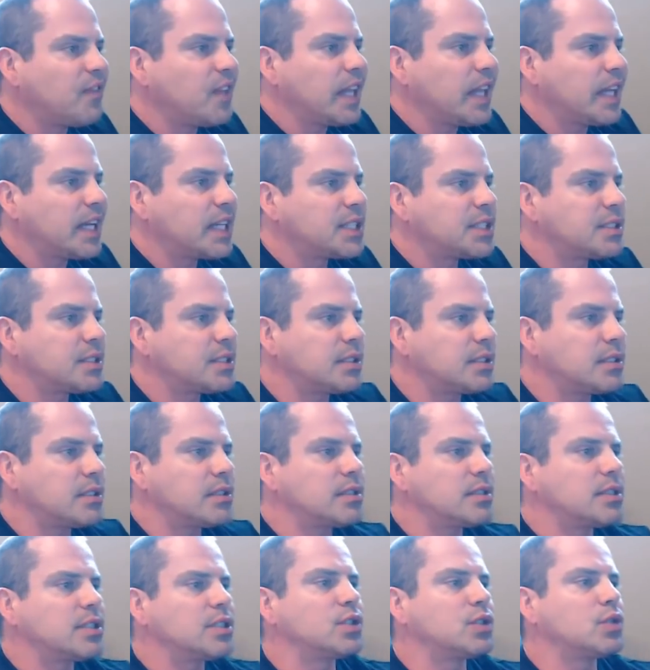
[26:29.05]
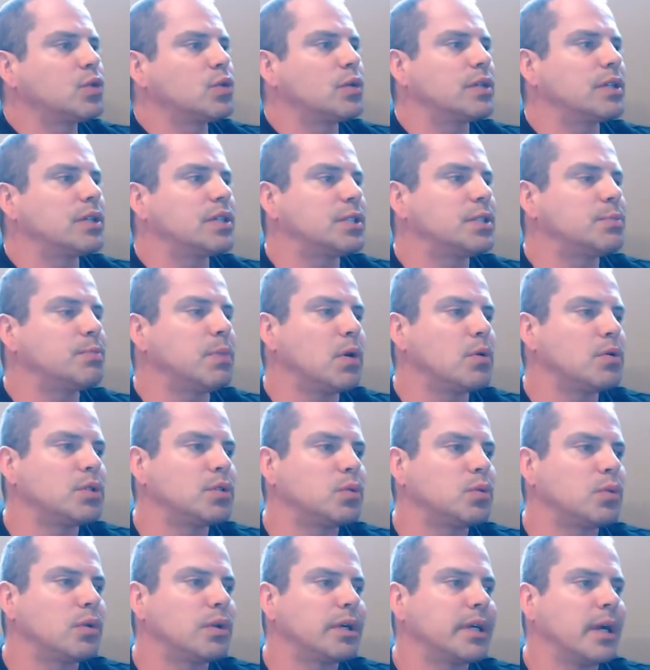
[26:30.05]
flexor soreness
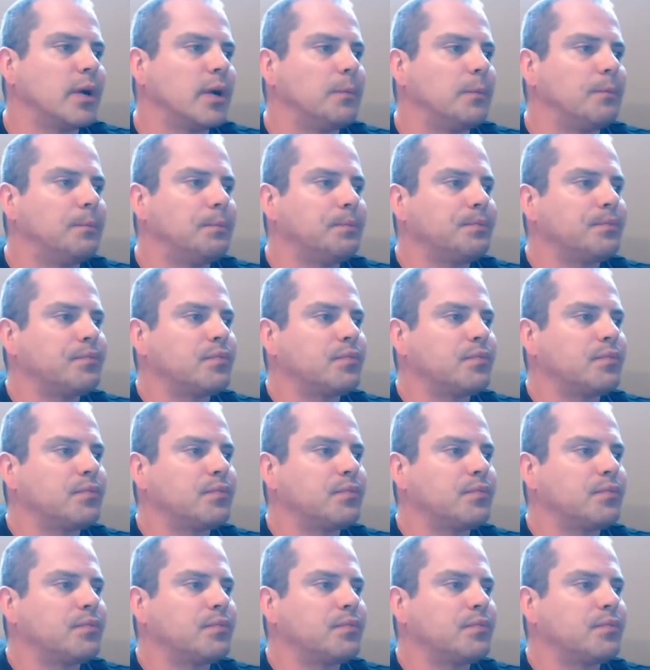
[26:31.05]
post workout?